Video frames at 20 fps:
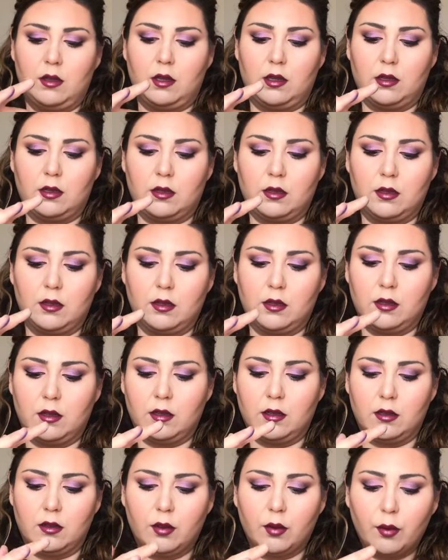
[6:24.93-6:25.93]
Let's
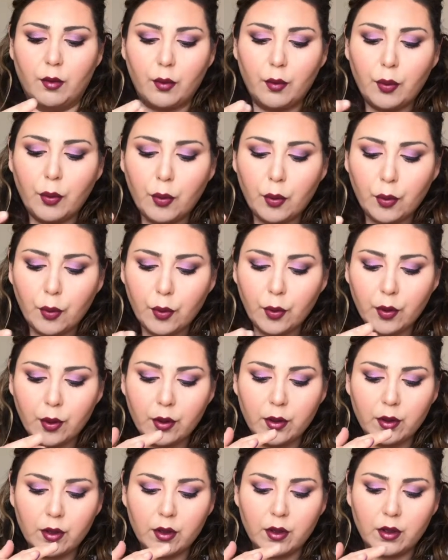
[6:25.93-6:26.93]
see.
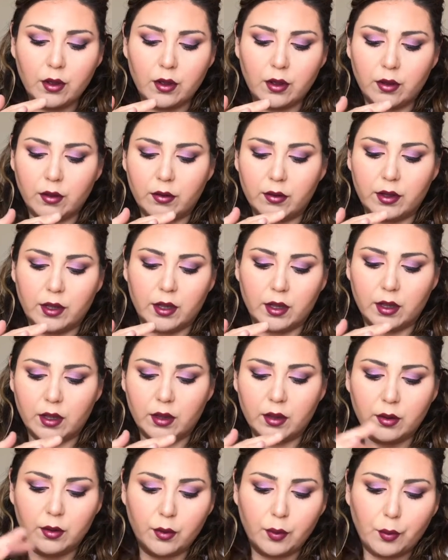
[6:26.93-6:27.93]
Oh
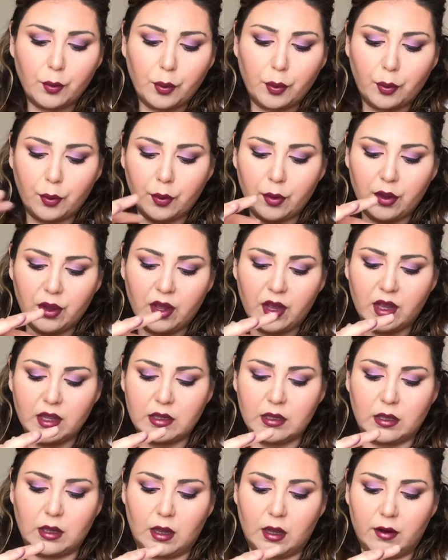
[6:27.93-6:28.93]
yeah,
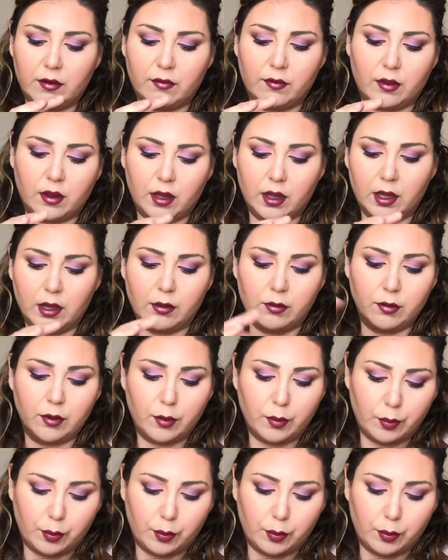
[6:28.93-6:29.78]
has a lot of fallout,